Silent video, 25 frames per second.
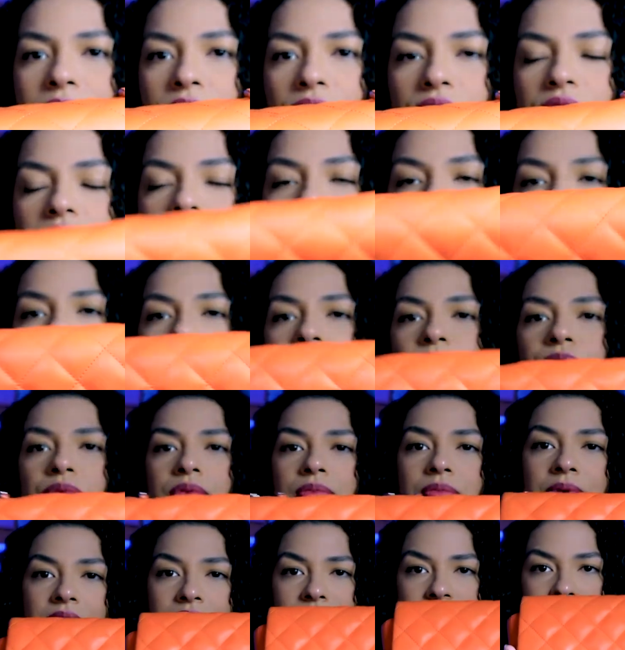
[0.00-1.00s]
not a super
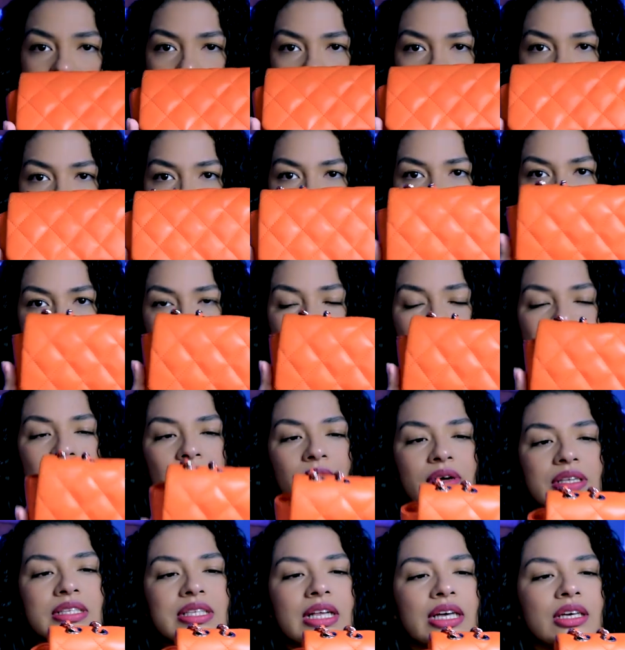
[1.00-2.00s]
big fan. But I
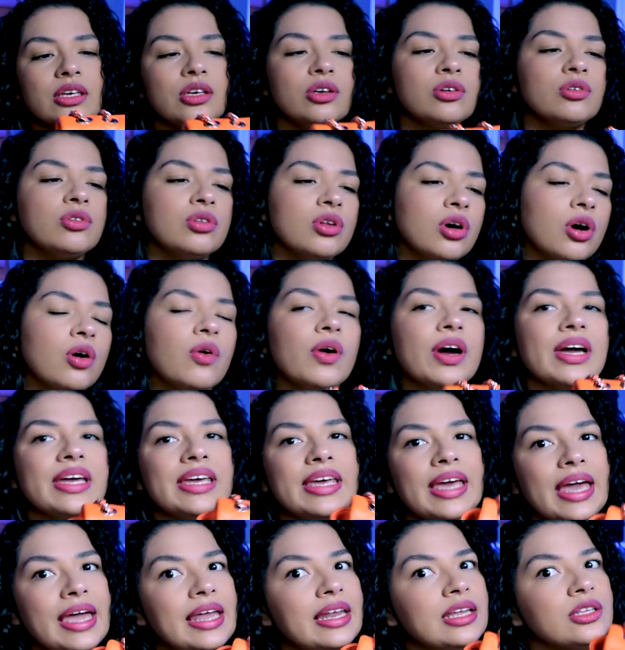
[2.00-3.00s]
was like, you know,
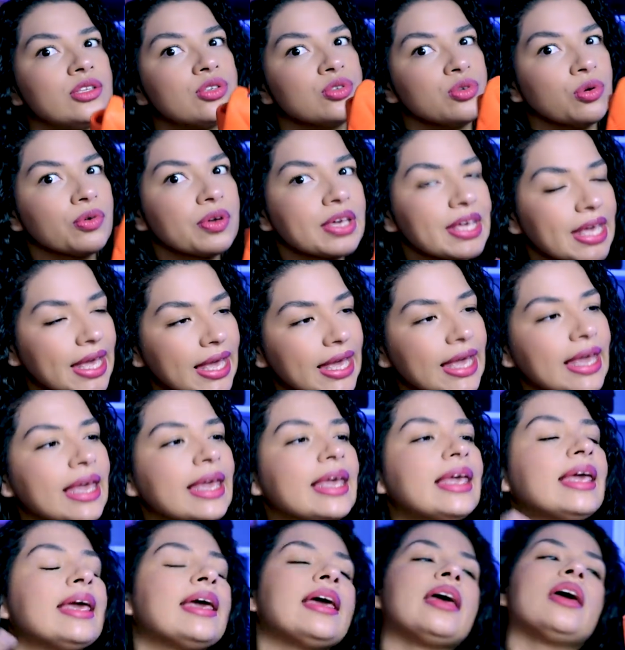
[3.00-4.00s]
again, it's
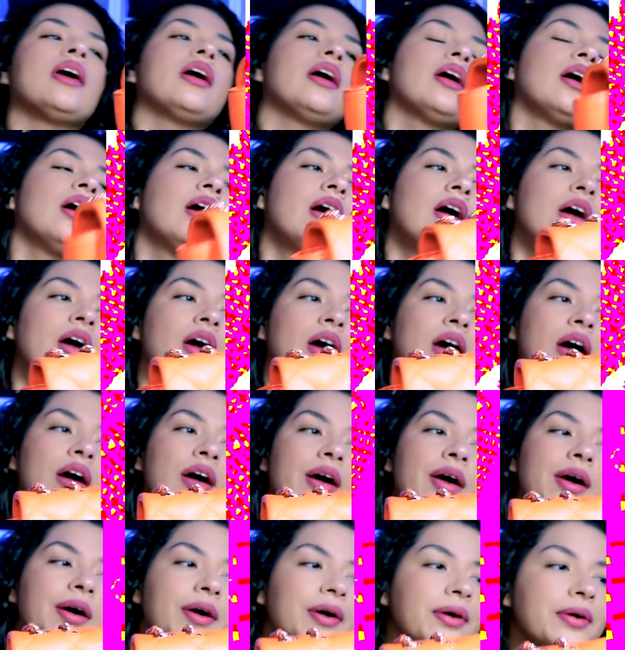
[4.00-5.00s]
okay.
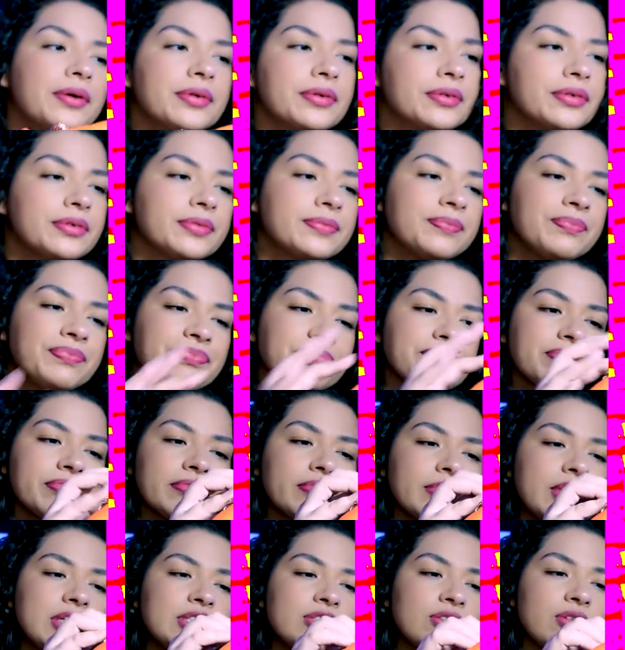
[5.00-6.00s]
Uh,
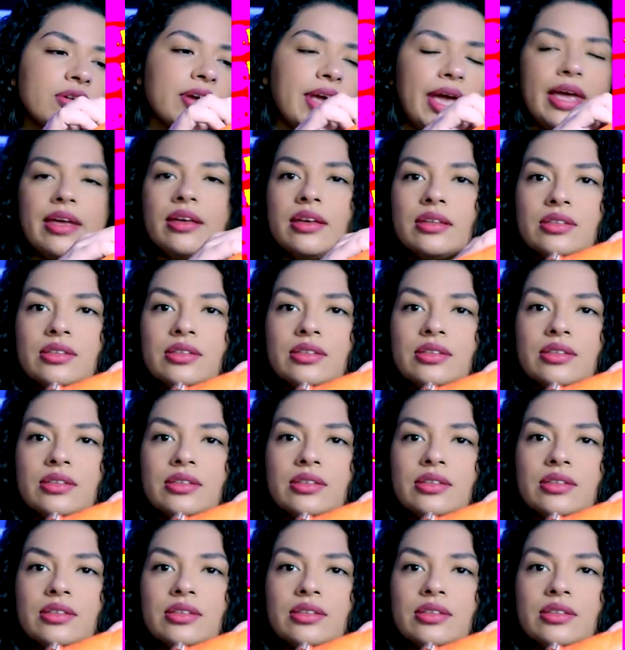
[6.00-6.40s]
it's okay.